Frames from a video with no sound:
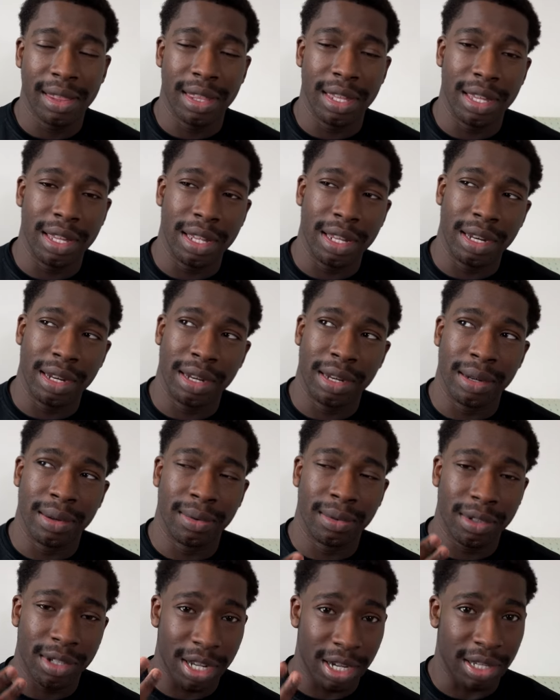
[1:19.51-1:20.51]

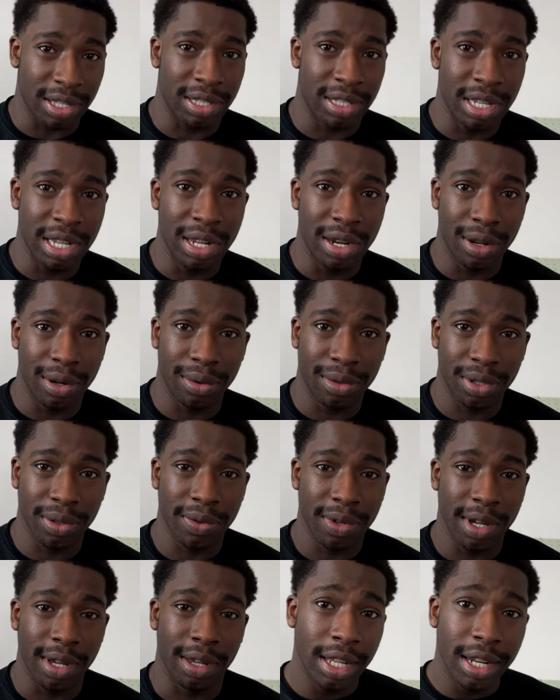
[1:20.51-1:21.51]
than Tuxedo. So
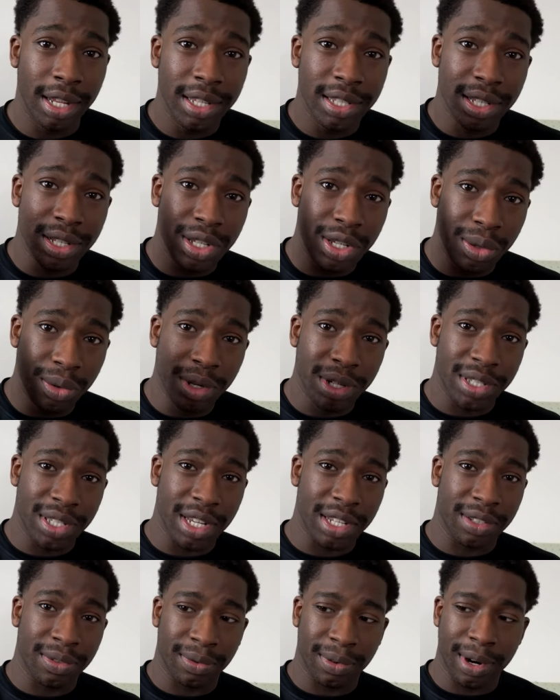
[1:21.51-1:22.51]
yeah, it is a
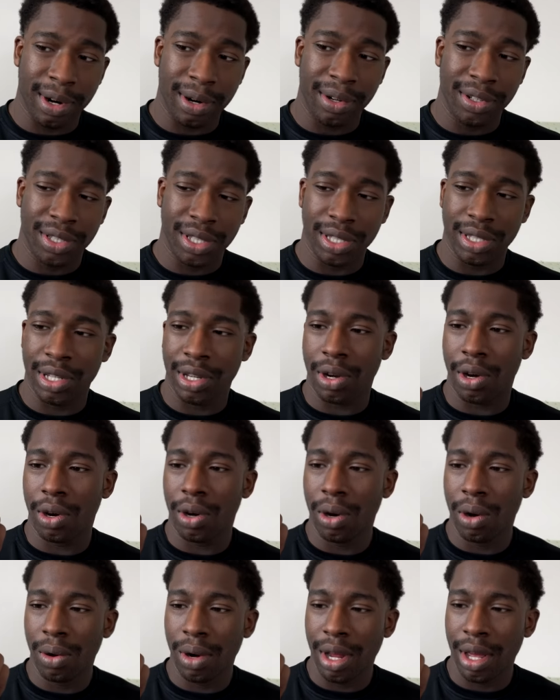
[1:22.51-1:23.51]
unisex fragrance. It's an
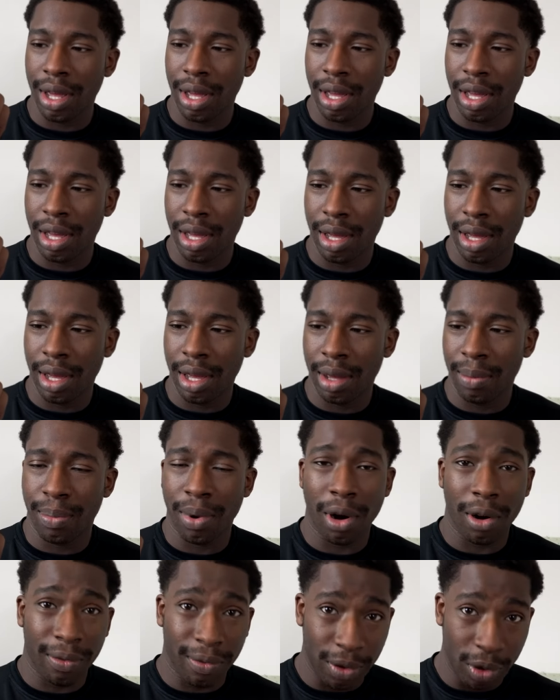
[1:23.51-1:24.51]
eau de
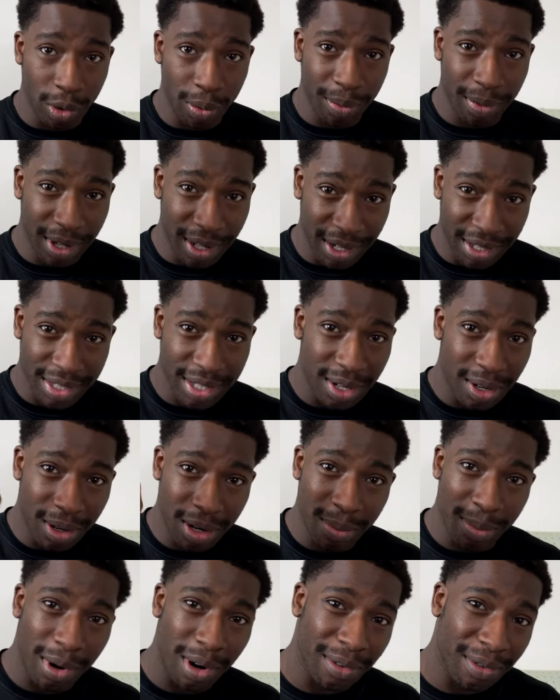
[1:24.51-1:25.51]
parfum.
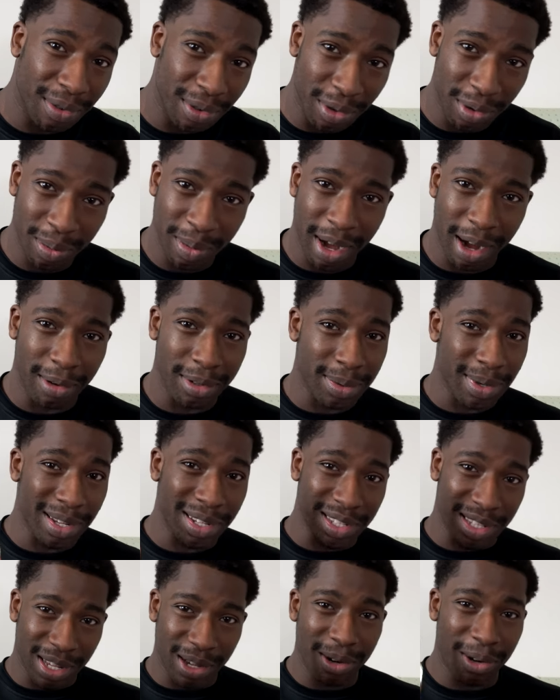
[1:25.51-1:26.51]
I was about
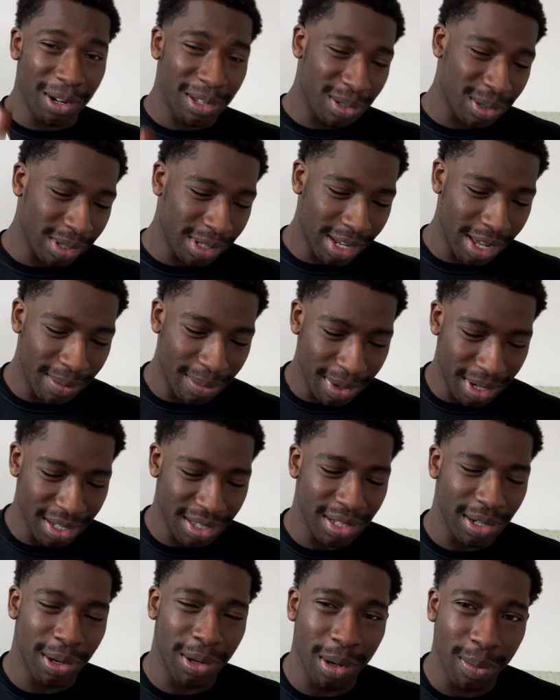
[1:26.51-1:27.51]
to say eau de toilette, but
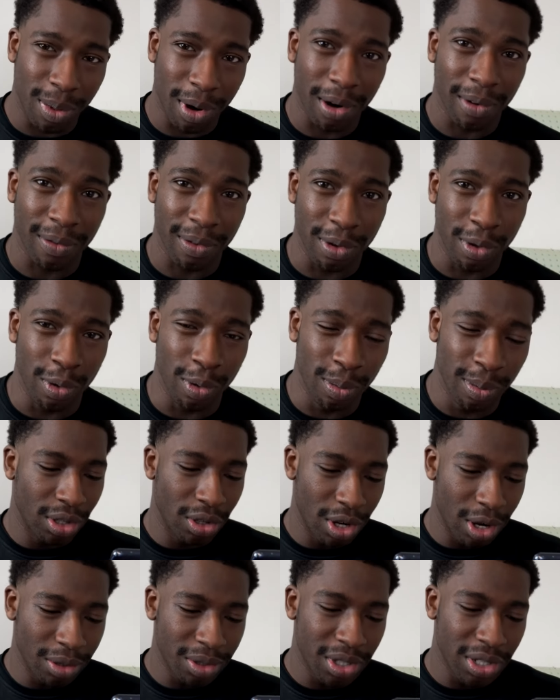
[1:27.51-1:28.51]
it's an eau de parfum. The
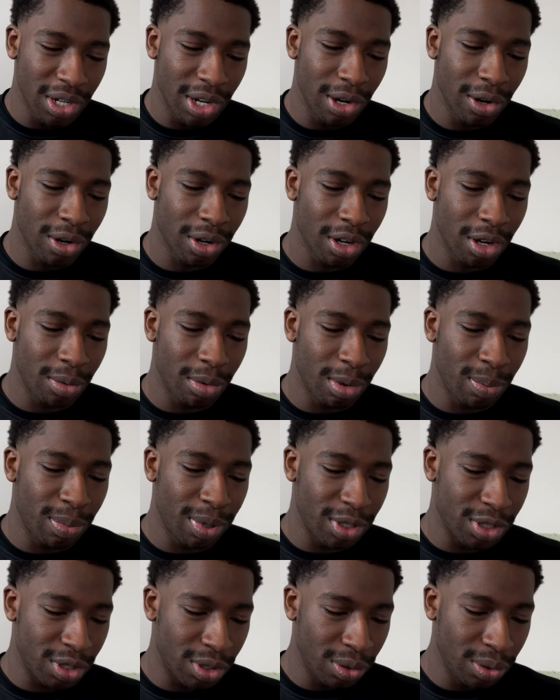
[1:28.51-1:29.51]
notes in here are going to be
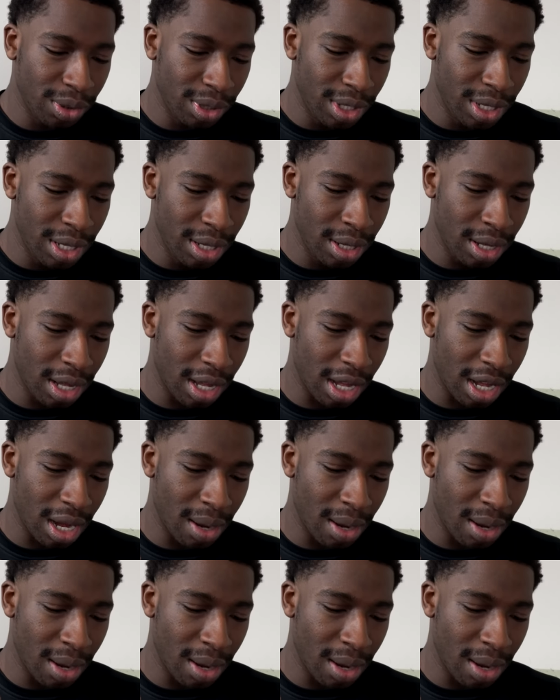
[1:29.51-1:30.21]
patchouli,